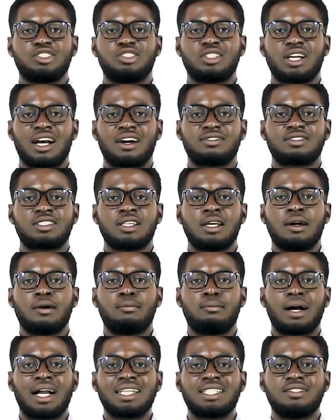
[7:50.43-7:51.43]
And
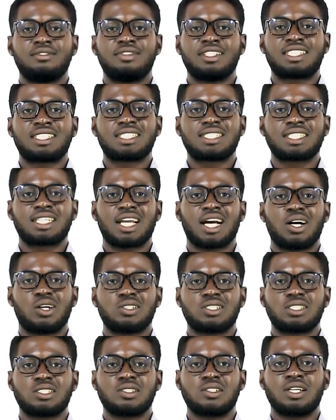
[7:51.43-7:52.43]
published
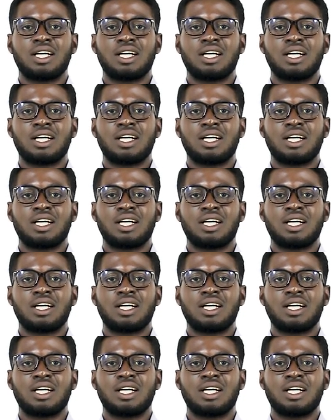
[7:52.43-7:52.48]
approved